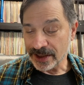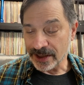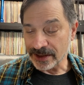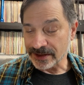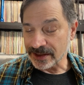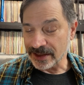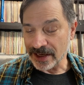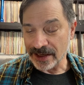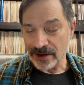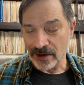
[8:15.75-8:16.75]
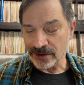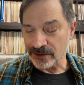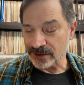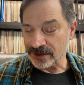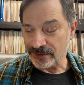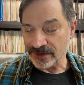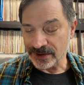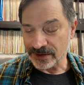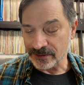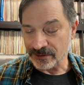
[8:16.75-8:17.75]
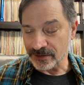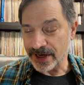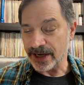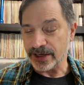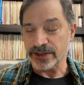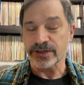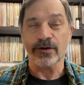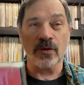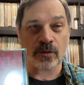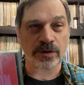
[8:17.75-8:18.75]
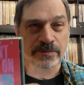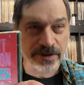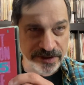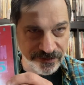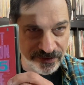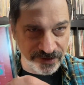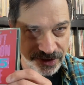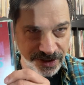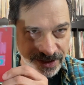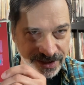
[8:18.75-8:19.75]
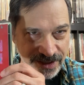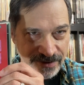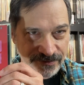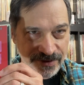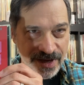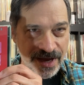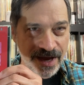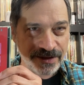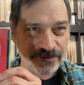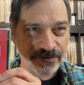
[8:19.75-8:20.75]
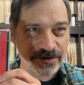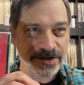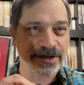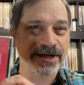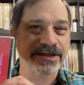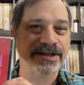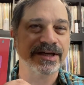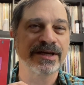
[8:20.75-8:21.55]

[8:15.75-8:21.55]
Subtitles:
It's got all sorts of strange old Mothers of Invention stuff on the first disc.